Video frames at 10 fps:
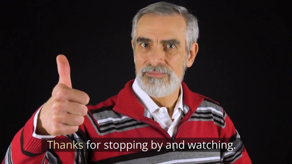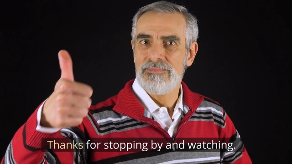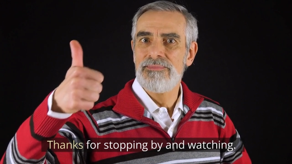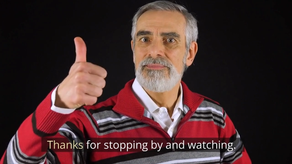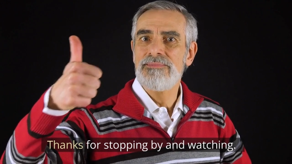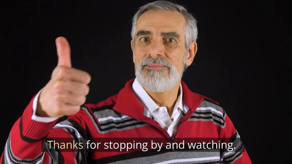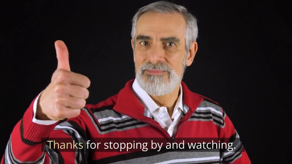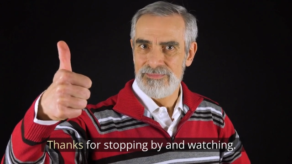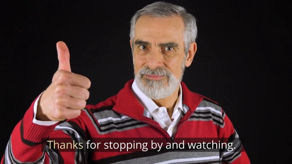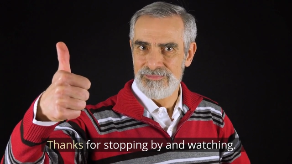
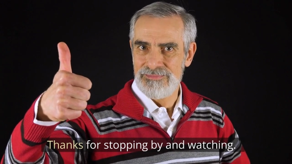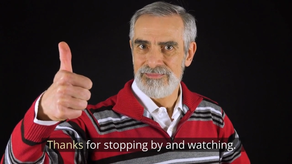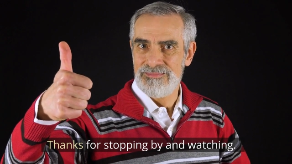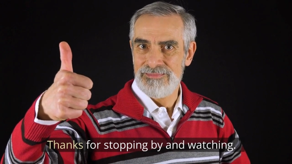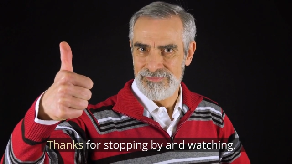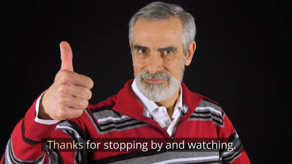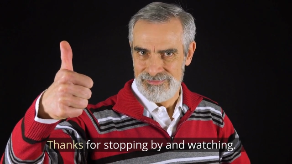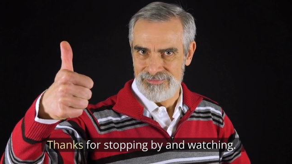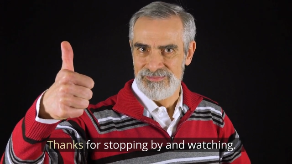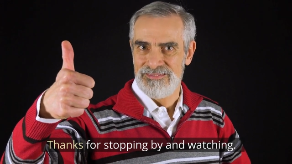
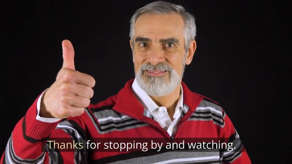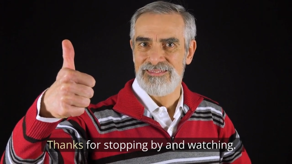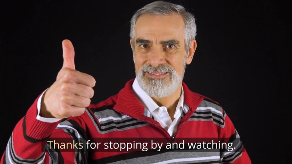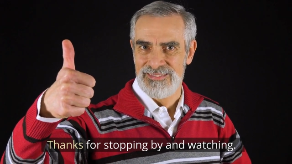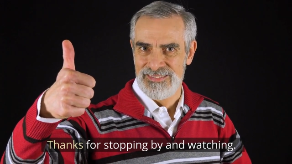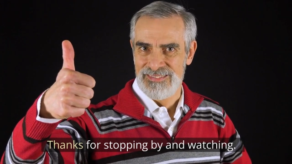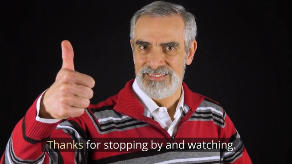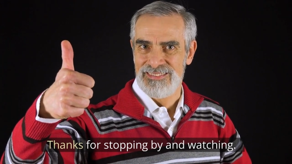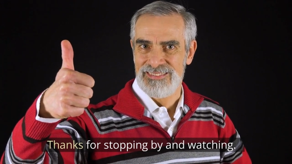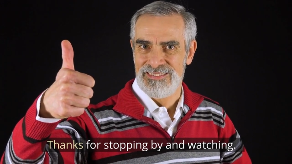
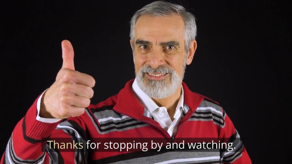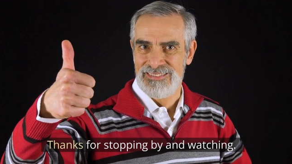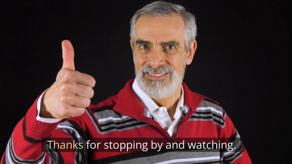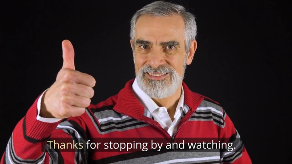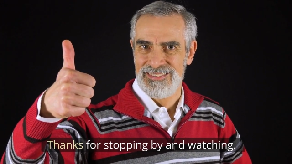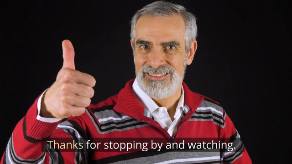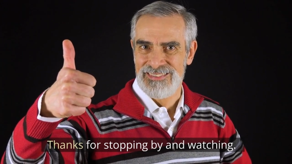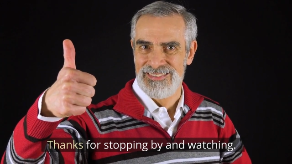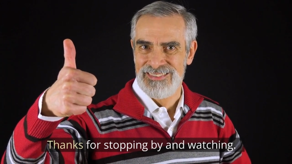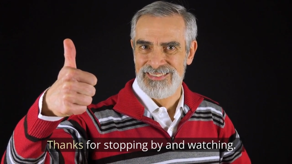
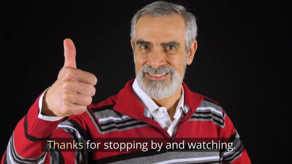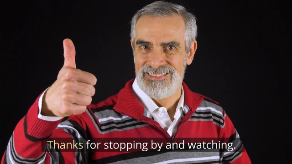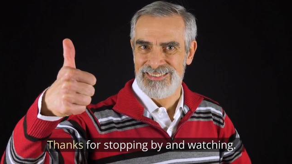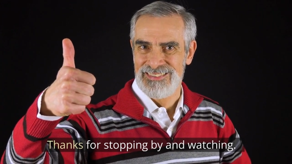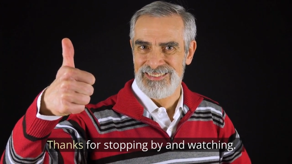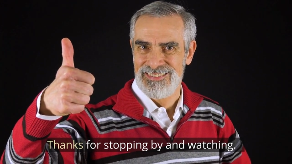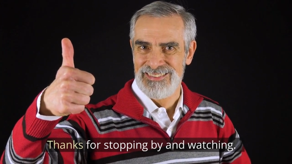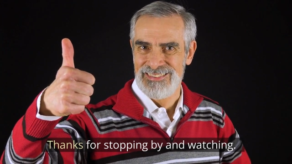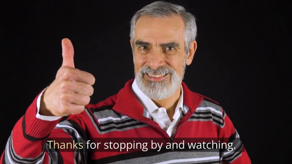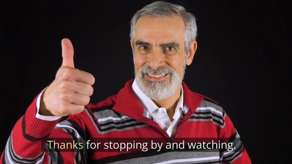
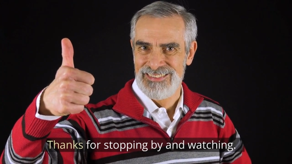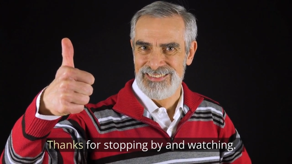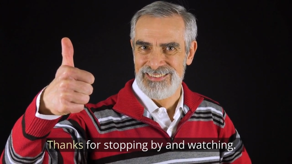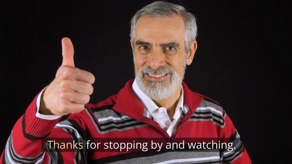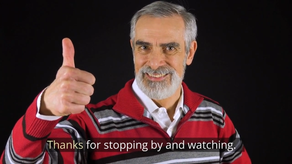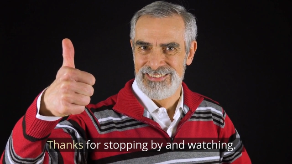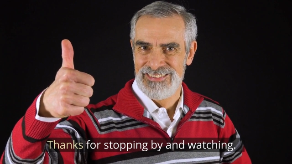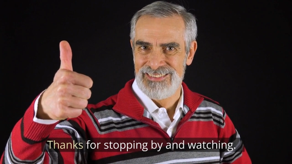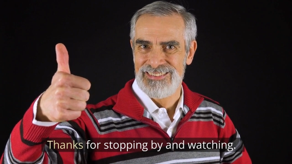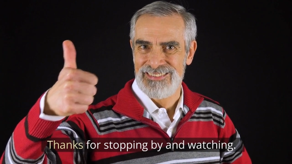
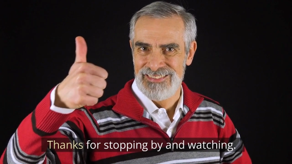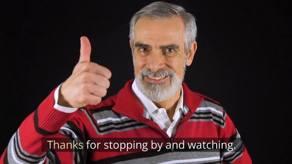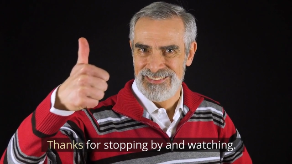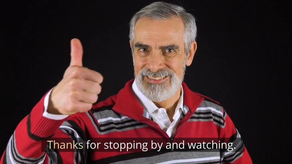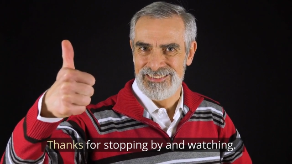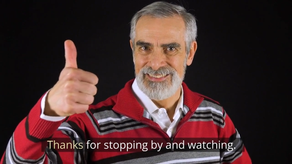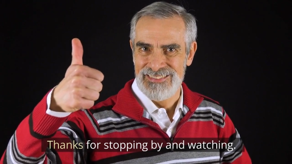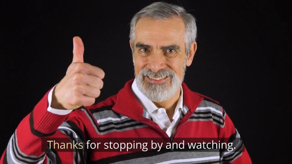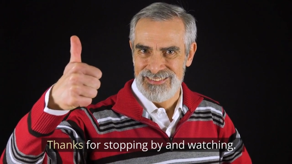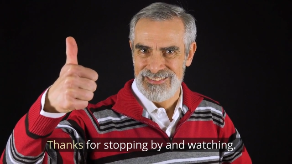
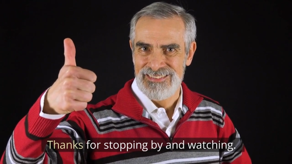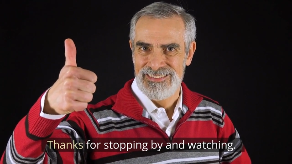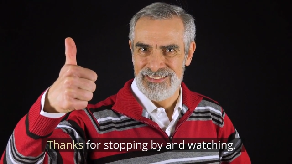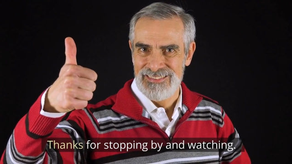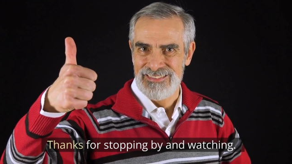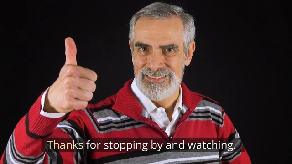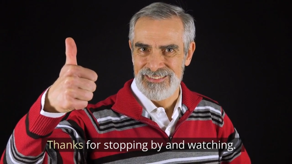Nobody speaks.